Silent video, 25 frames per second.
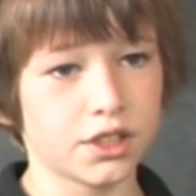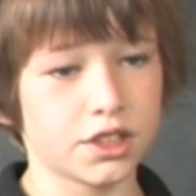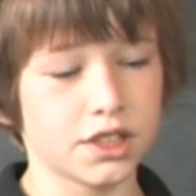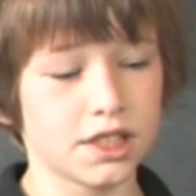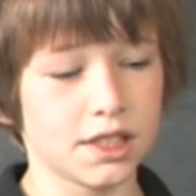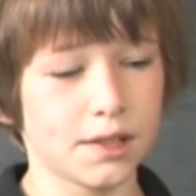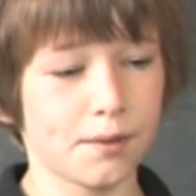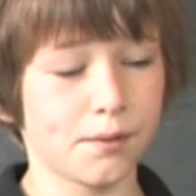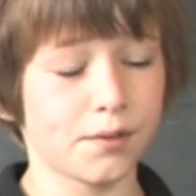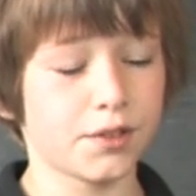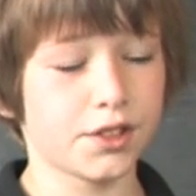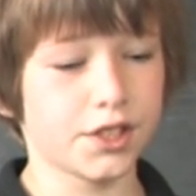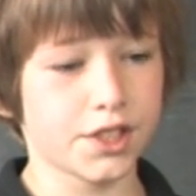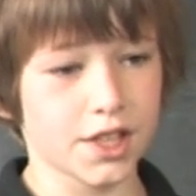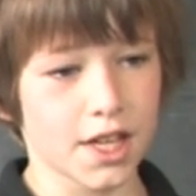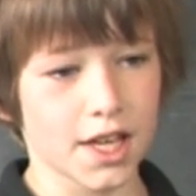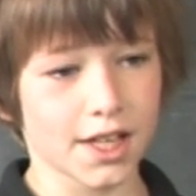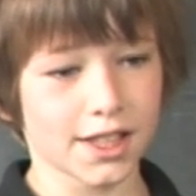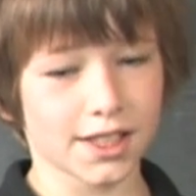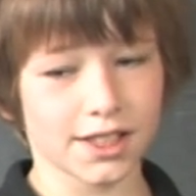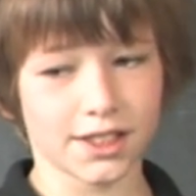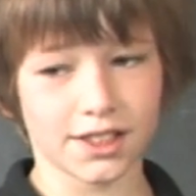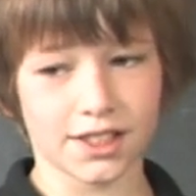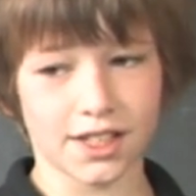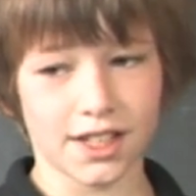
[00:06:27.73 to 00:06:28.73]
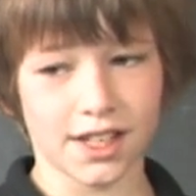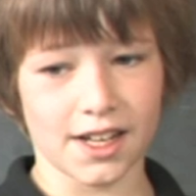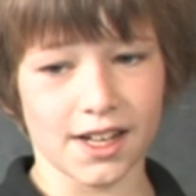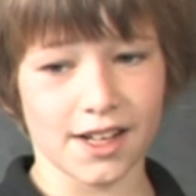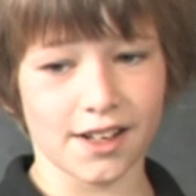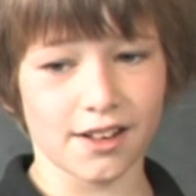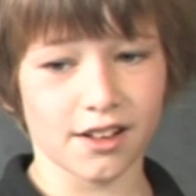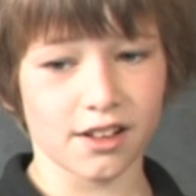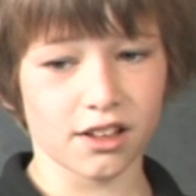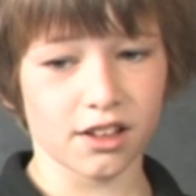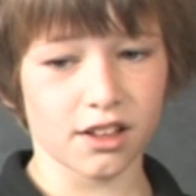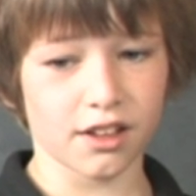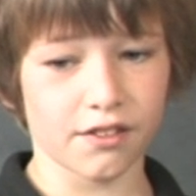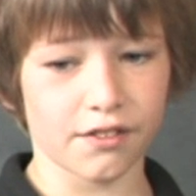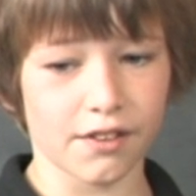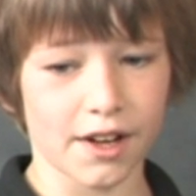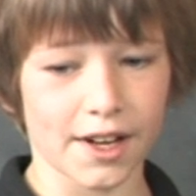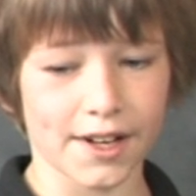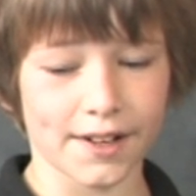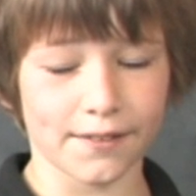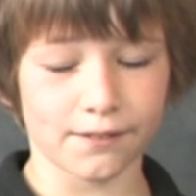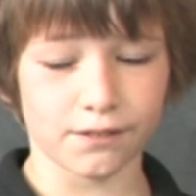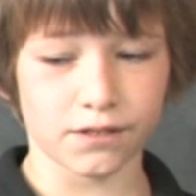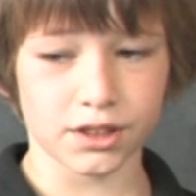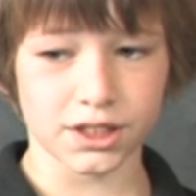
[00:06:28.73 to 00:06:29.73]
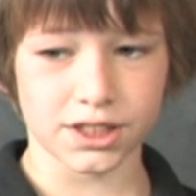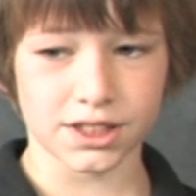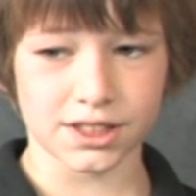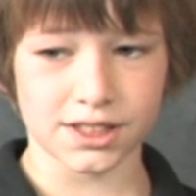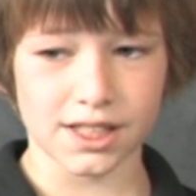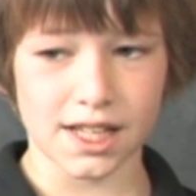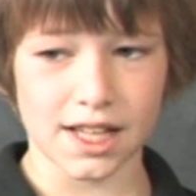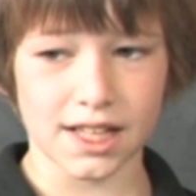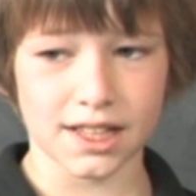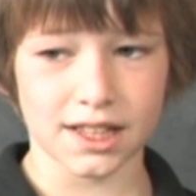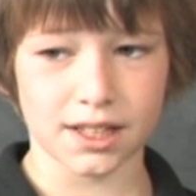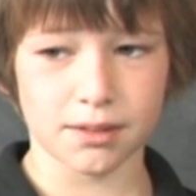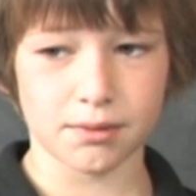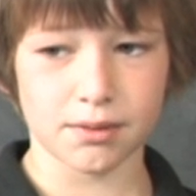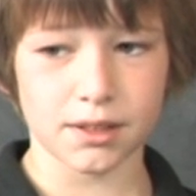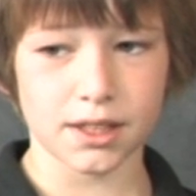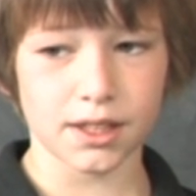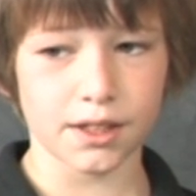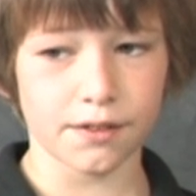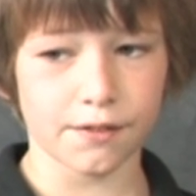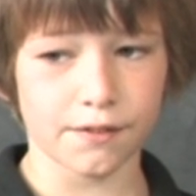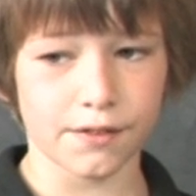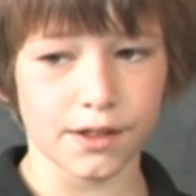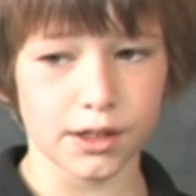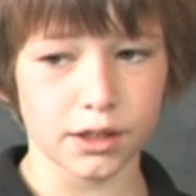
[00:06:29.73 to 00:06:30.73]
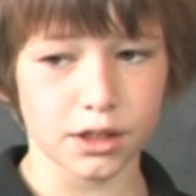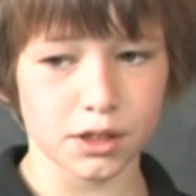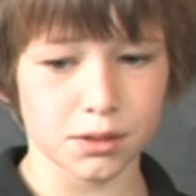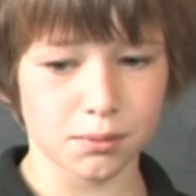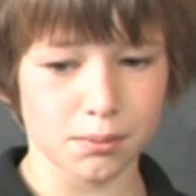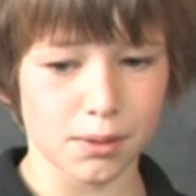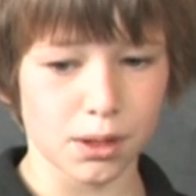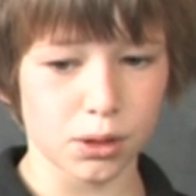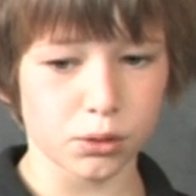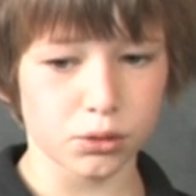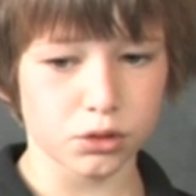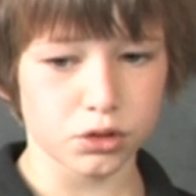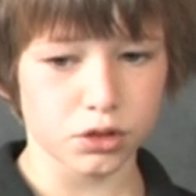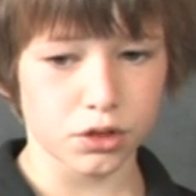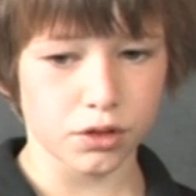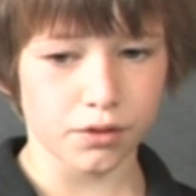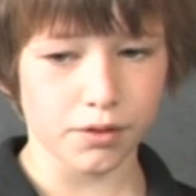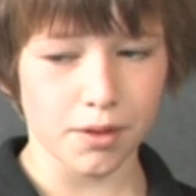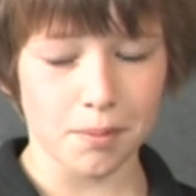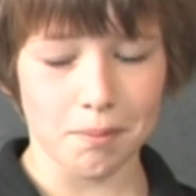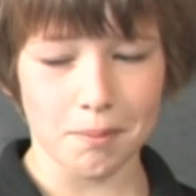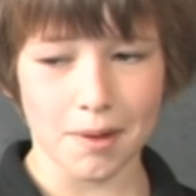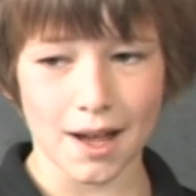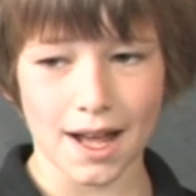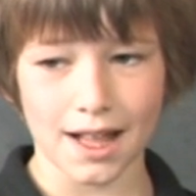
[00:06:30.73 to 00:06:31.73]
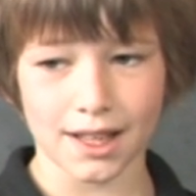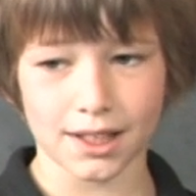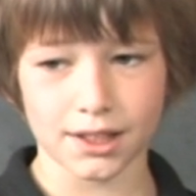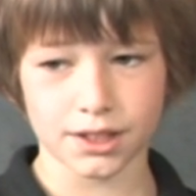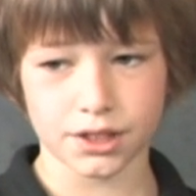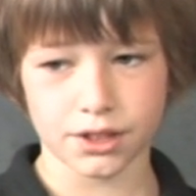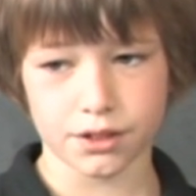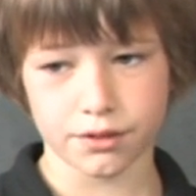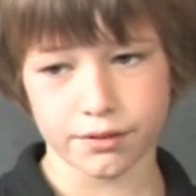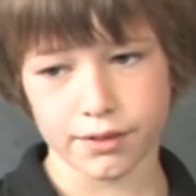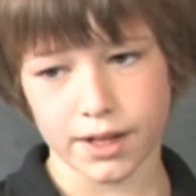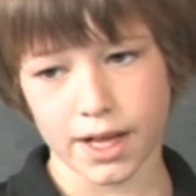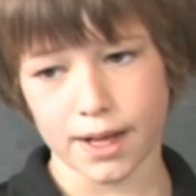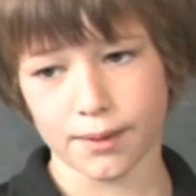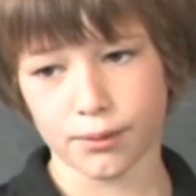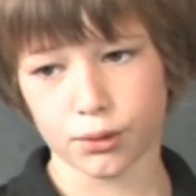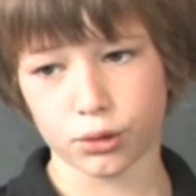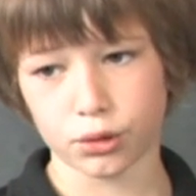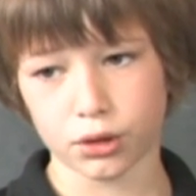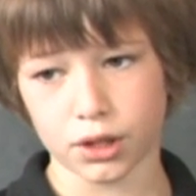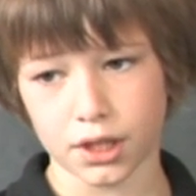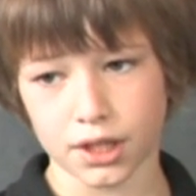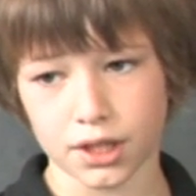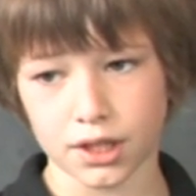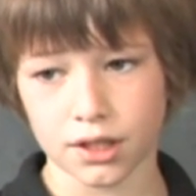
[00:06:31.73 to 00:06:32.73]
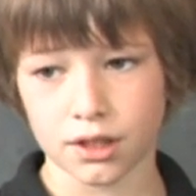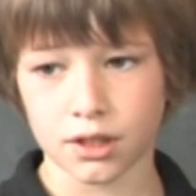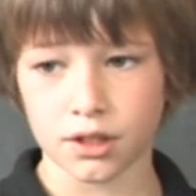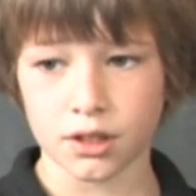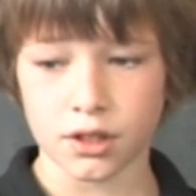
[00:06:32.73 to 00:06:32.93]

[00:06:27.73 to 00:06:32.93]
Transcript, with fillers: James the Second, Earl of Arran, was said to be the first builder of the Palace of Hamilton.